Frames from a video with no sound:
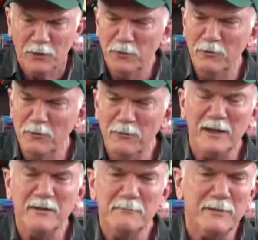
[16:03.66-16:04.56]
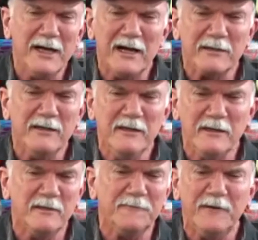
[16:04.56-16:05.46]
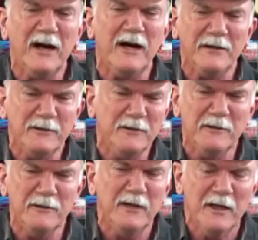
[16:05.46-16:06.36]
who run back into fire